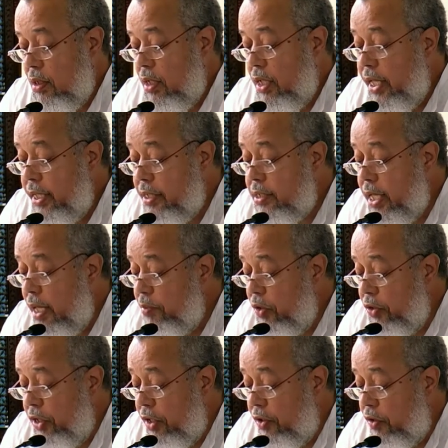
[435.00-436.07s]
The next time you
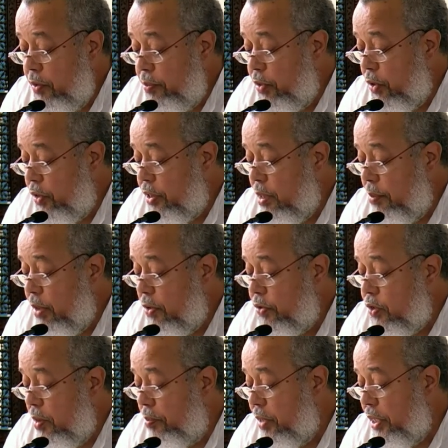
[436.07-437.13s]
hear a report about
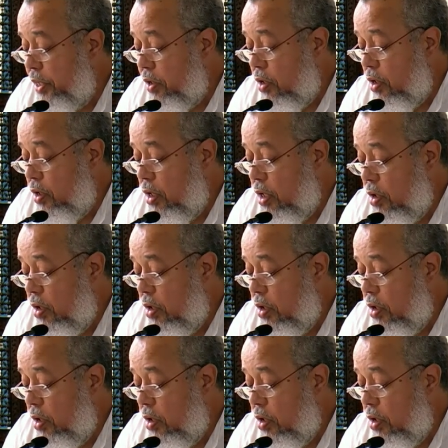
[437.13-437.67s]
some leader or